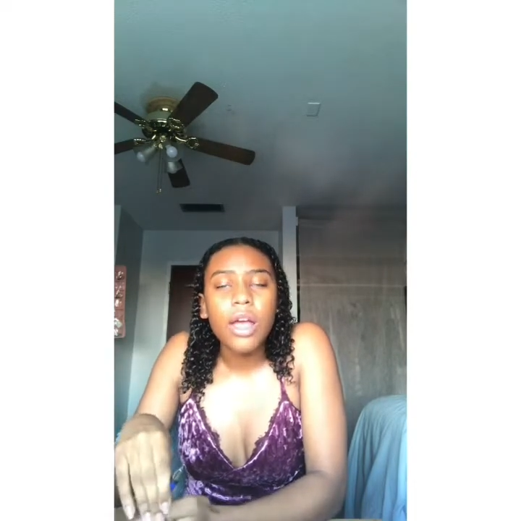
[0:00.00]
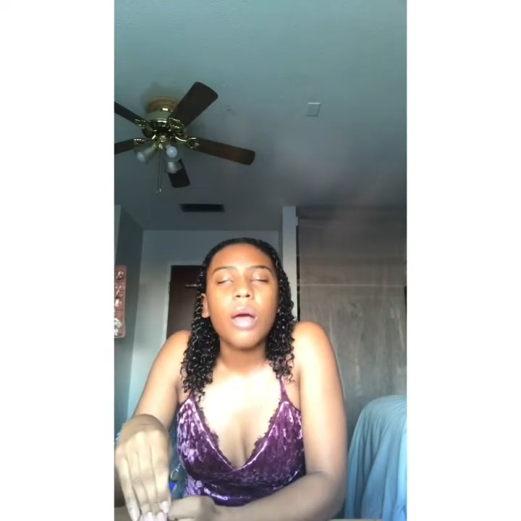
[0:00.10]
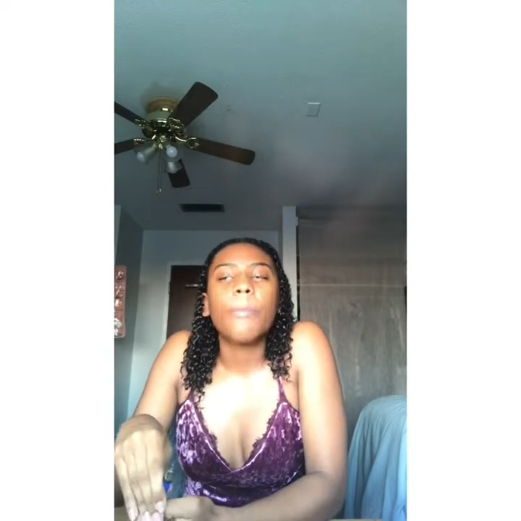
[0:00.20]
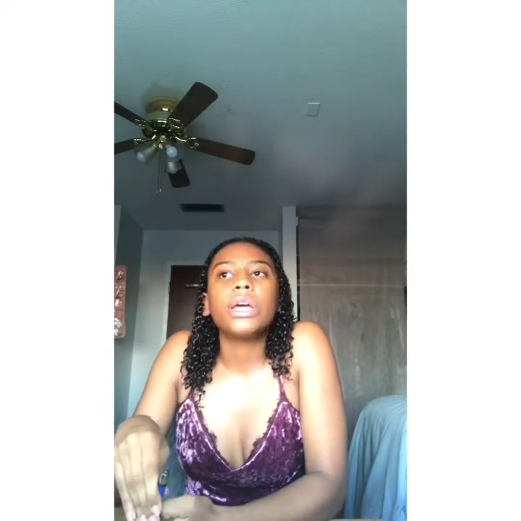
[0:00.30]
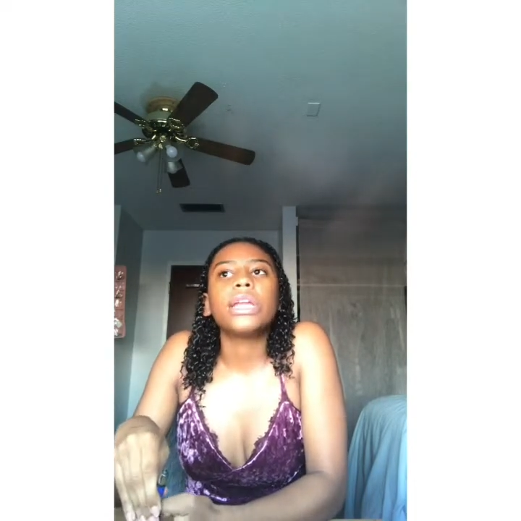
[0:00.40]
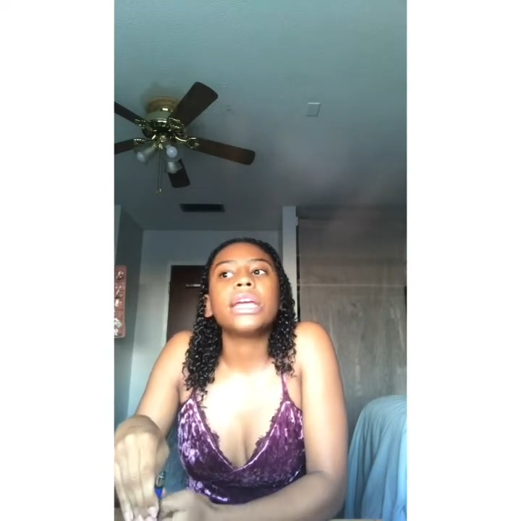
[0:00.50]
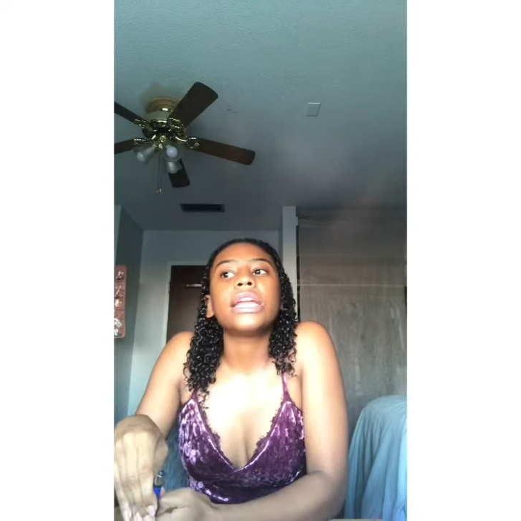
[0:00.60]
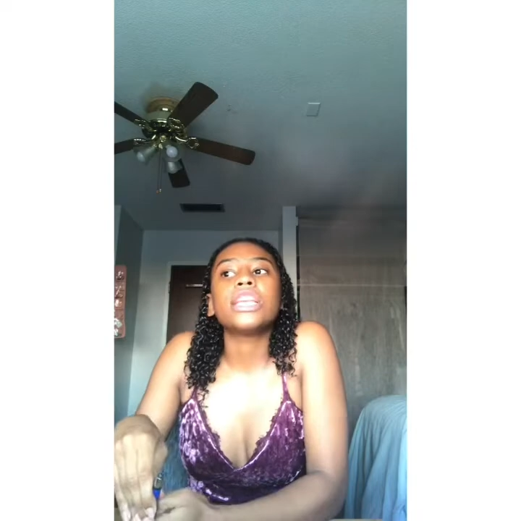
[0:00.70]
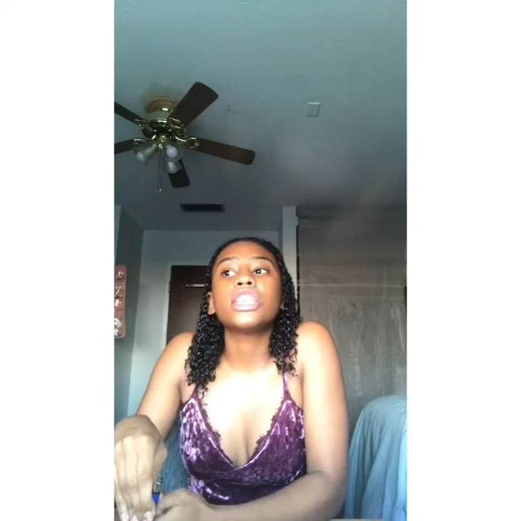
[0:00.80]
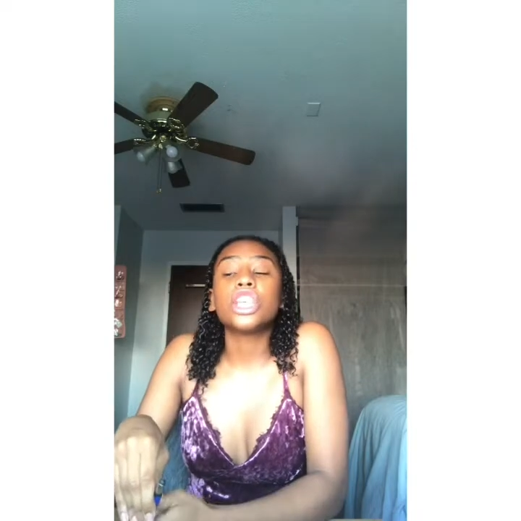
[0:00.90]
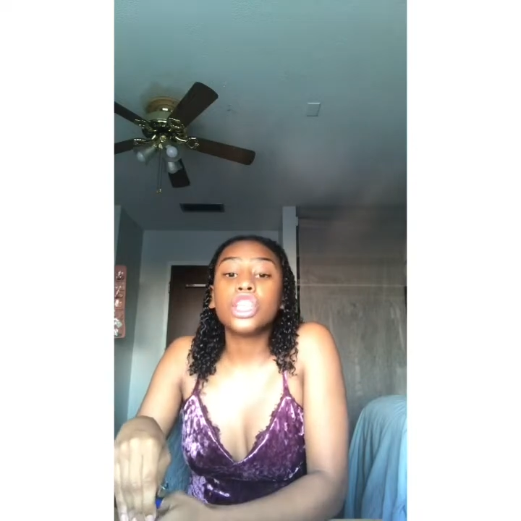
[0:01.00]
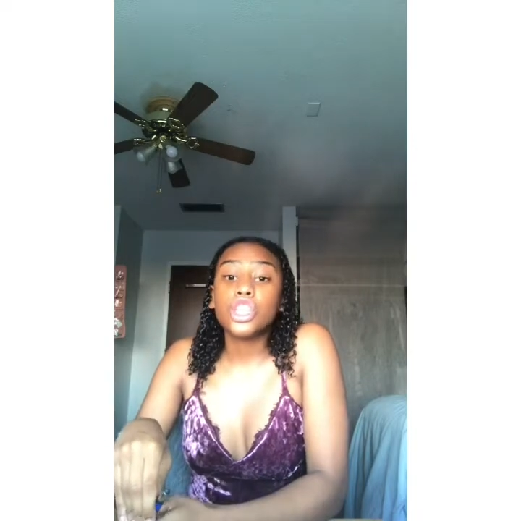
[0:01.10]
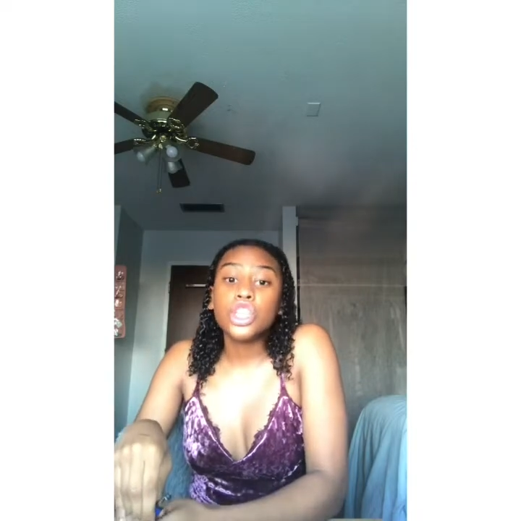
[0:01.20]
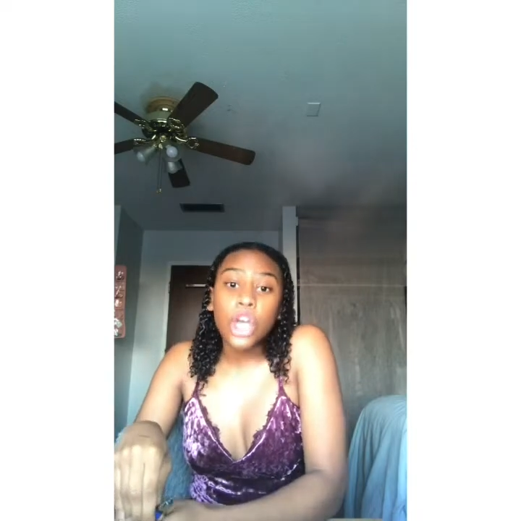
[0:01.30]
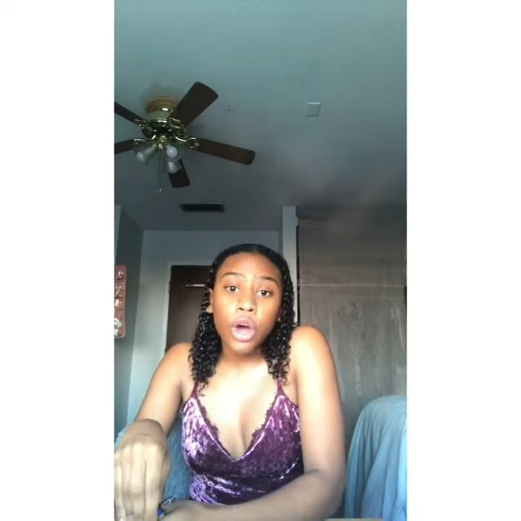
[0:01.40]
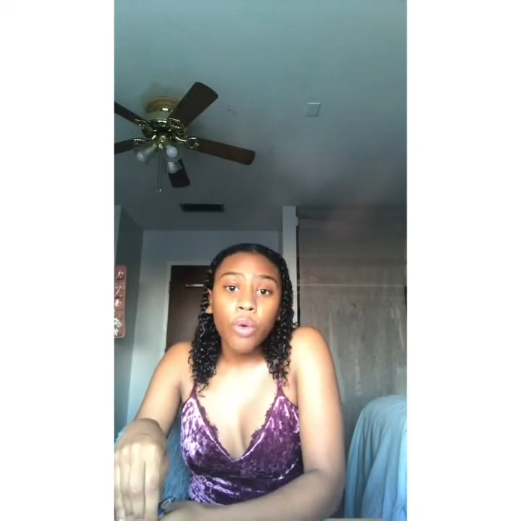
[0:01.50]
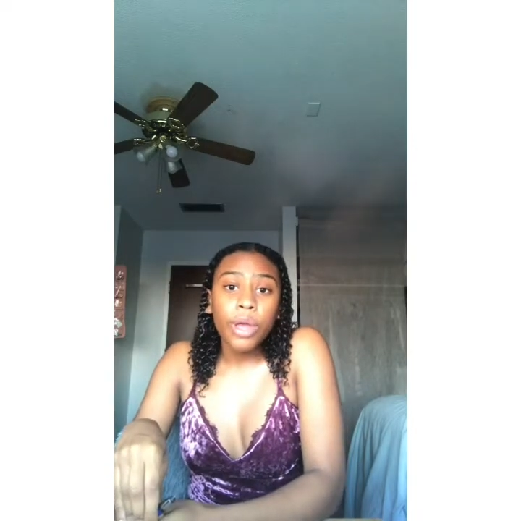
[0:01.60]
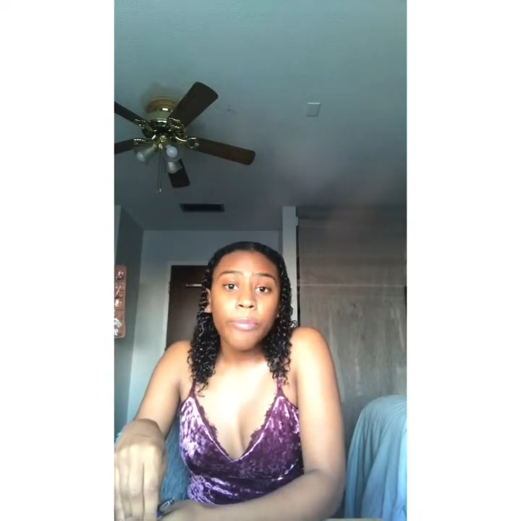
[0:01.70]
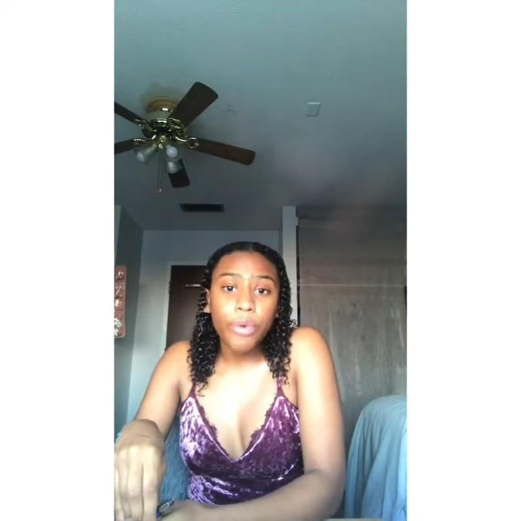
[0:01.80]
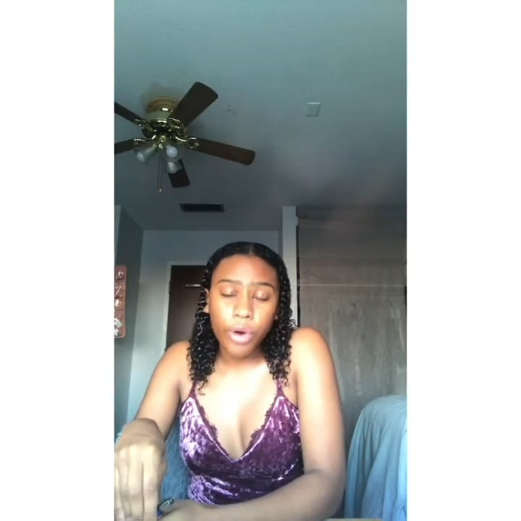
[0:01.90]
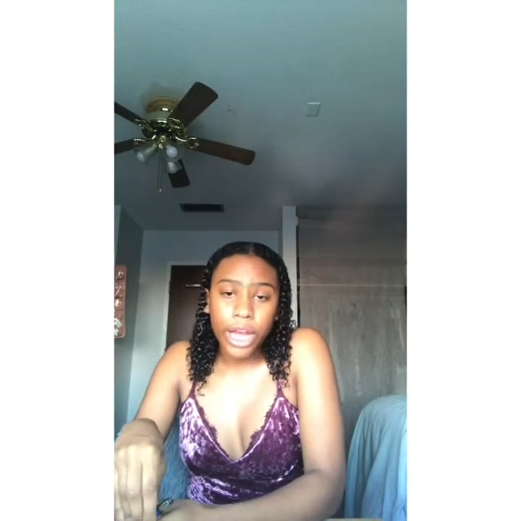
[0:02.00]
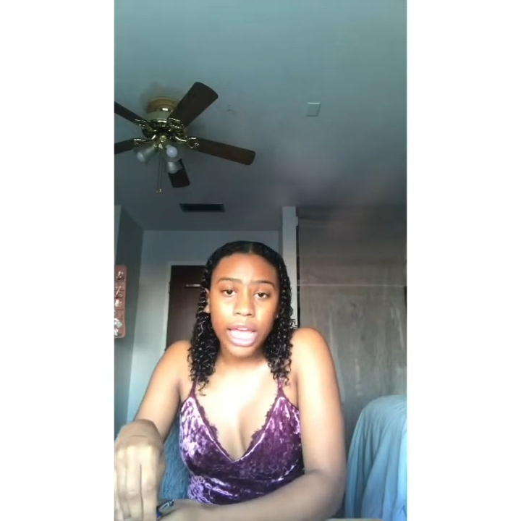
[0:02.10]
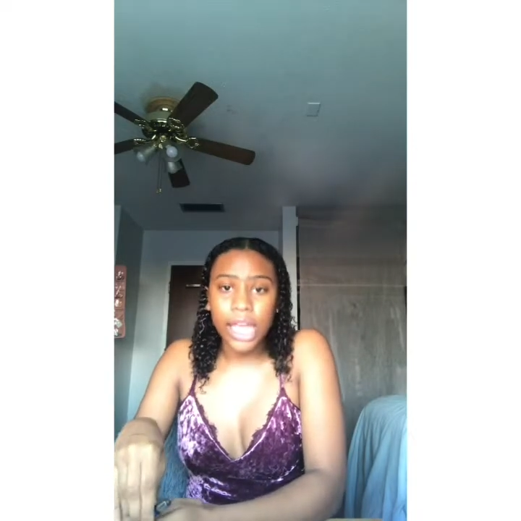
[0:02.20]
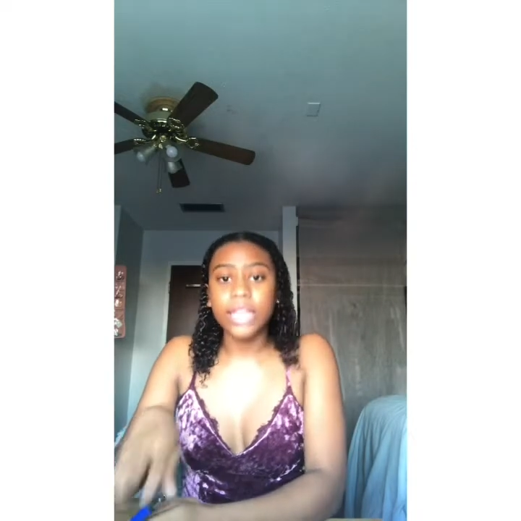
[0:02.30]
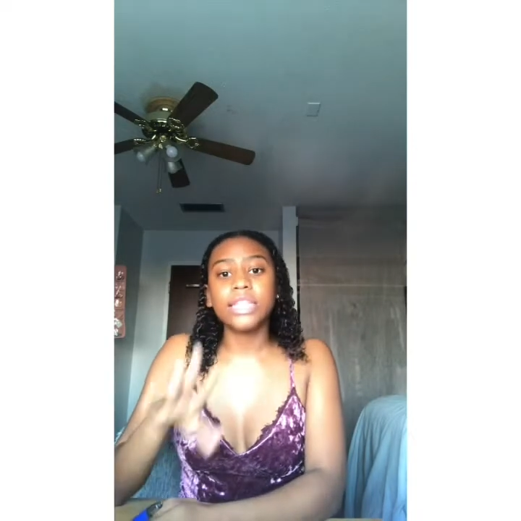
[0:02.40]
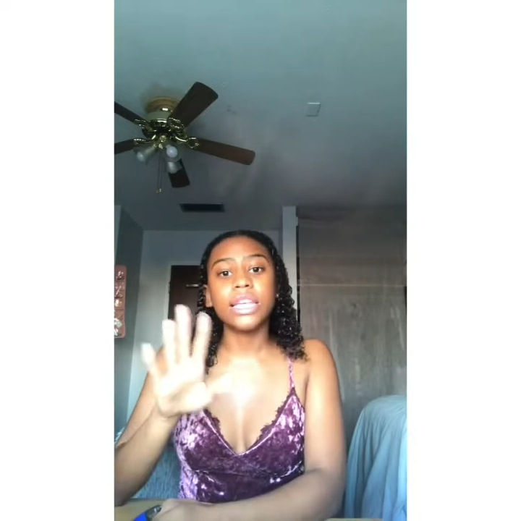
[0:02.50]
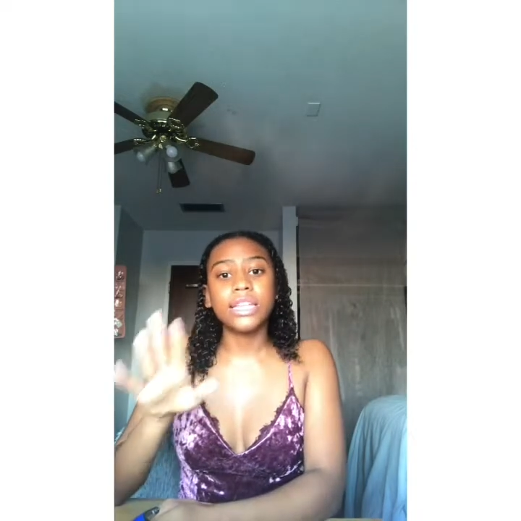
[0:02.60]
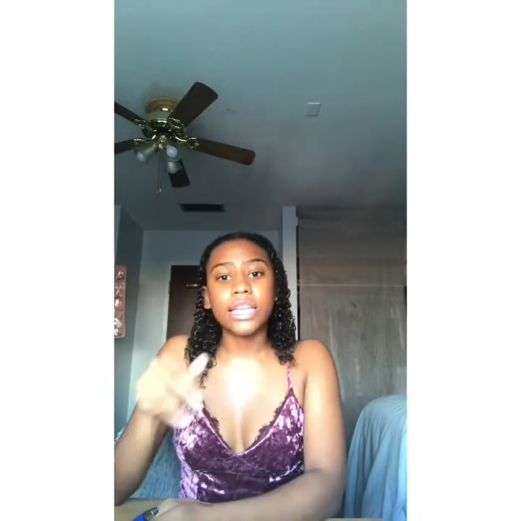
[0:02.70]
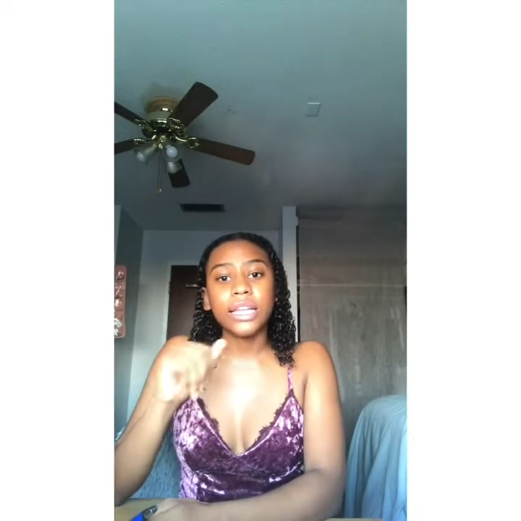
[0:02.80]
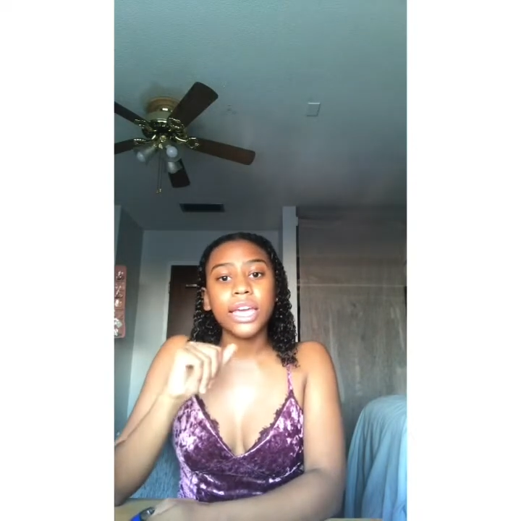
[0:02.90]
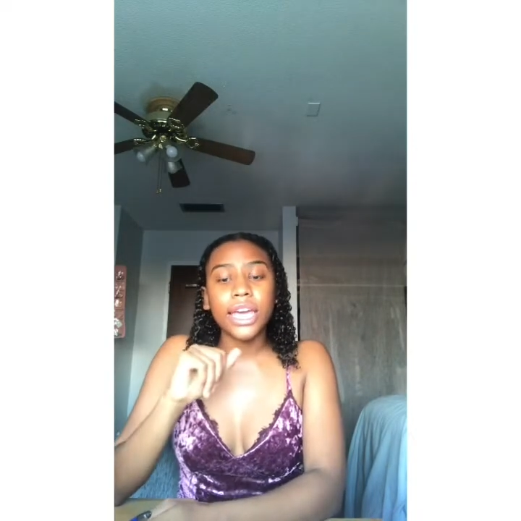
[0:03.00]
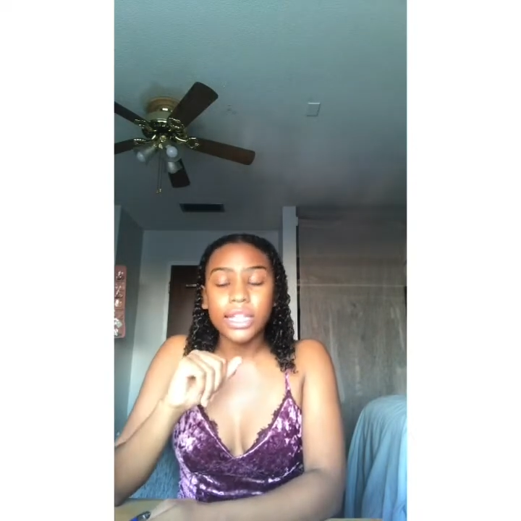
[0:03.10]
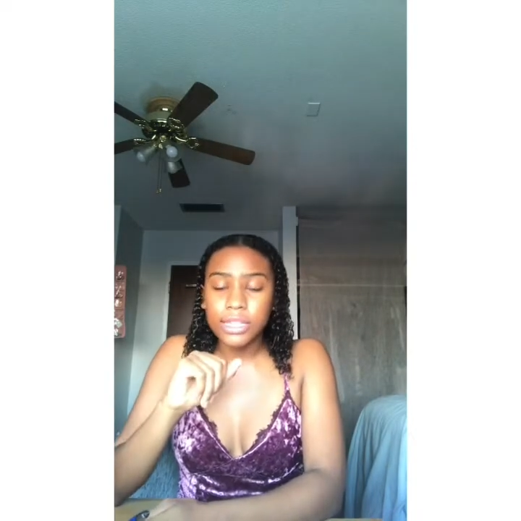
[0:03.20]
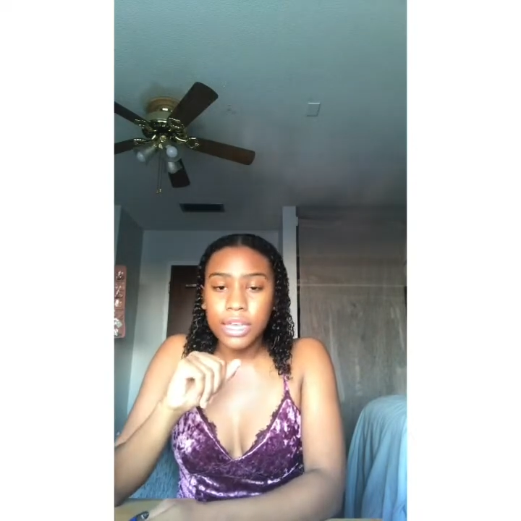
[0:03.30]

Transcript: But it is so important to delegate